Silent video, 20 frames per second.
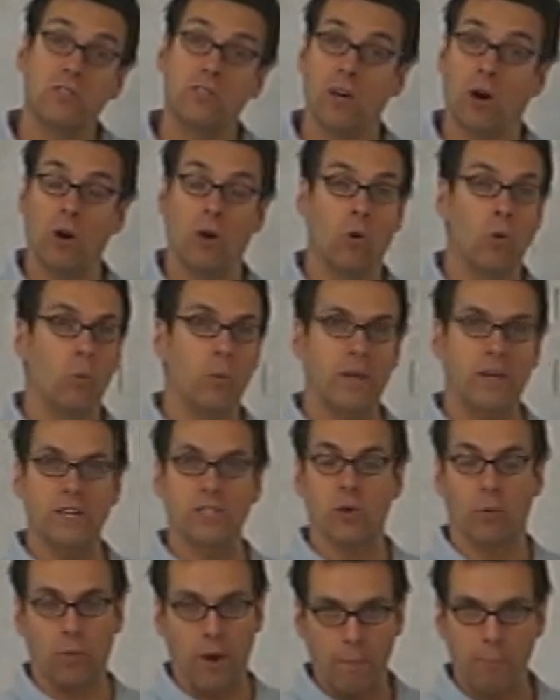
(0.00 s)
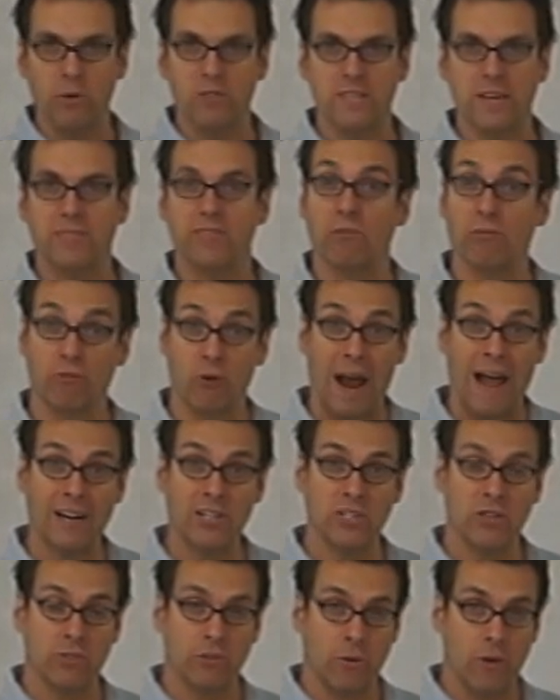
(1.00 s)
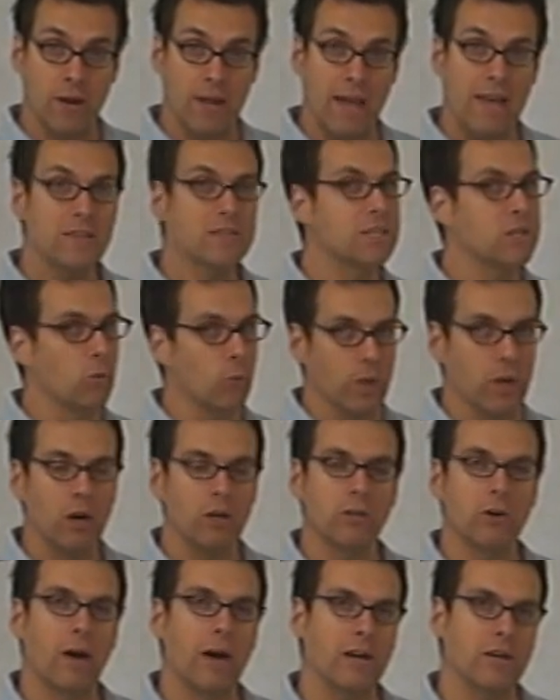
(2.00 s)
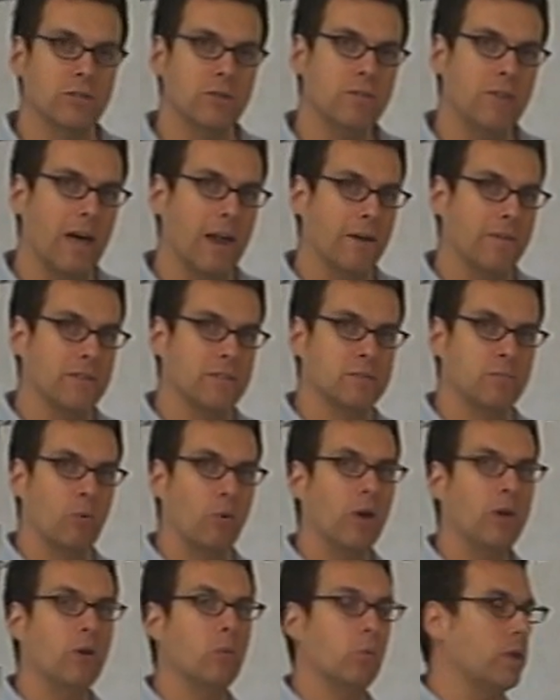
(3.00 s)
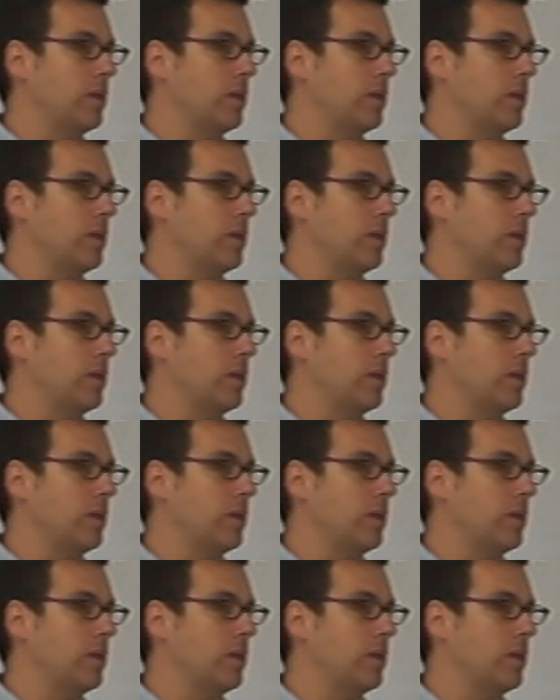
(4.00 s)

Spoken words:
so we need to represent the fraction 3/8, and we all know how to do that at this point.